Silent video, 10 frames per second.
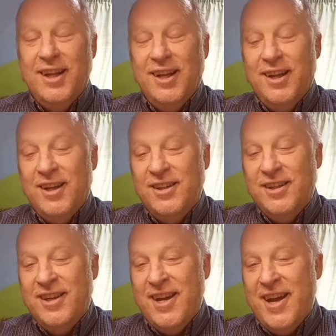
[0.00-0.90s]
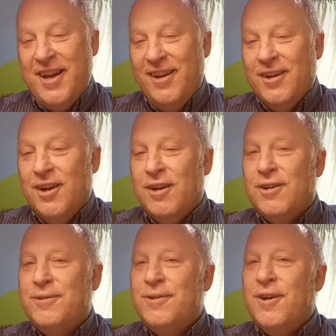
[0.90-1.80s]
And, oh,
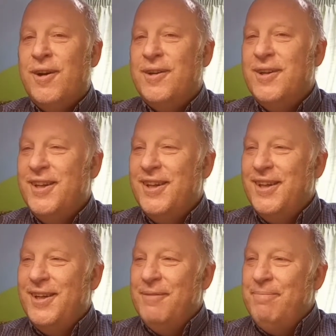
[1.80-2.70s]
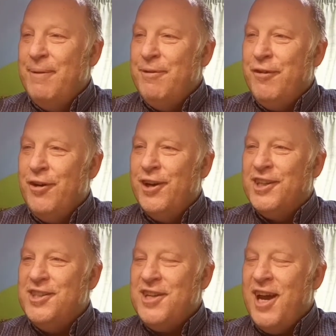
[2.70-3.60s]
right. But before I
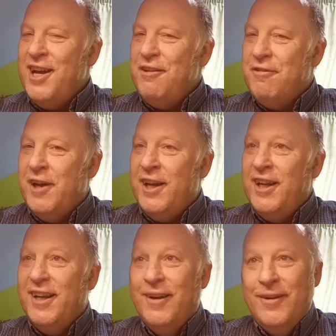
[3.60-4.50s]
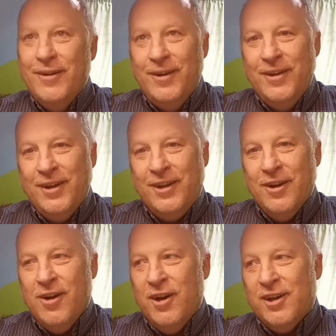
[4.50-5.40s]
could say anything, the
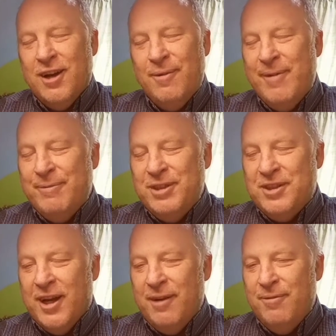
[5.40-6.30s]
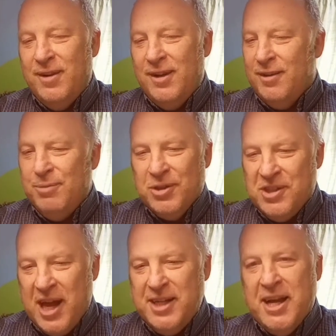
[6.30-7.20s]
guy, I can't remember his name, and I'm not
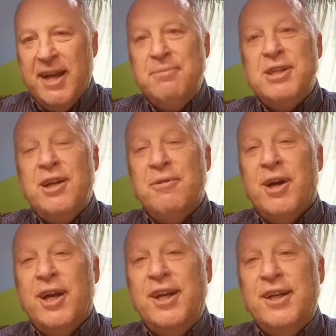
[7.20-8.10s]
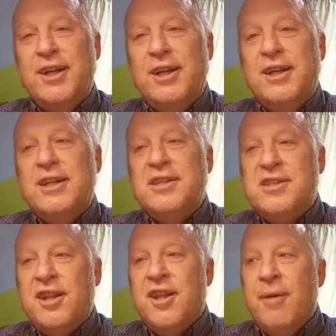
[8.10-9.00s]
saying names anyway,
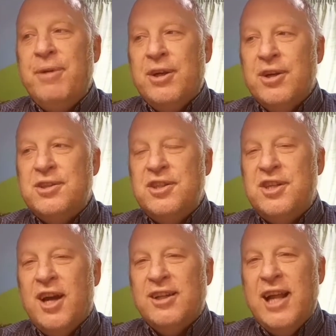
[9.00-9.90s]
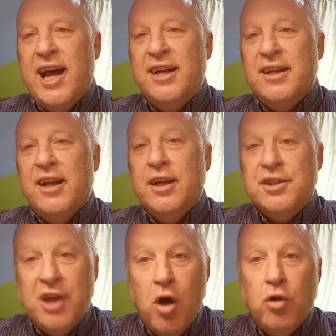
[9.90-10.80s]
said that because this young lad had
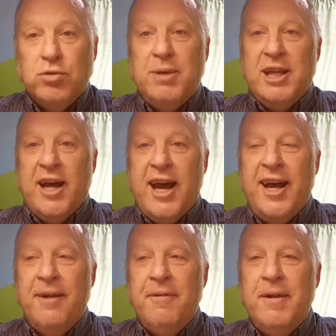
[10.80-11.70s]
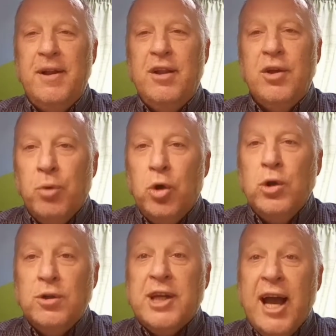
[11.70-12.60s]
told me that
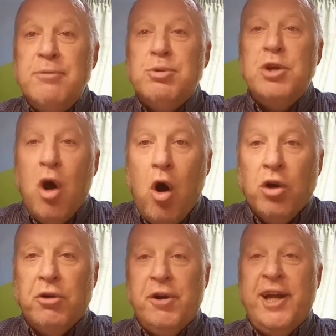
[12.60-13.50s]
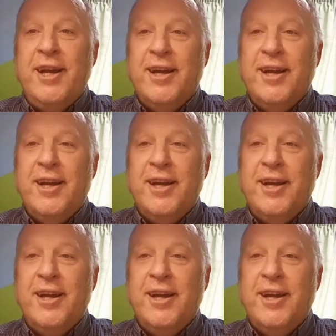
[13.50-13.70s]
Warlord Games would honour it.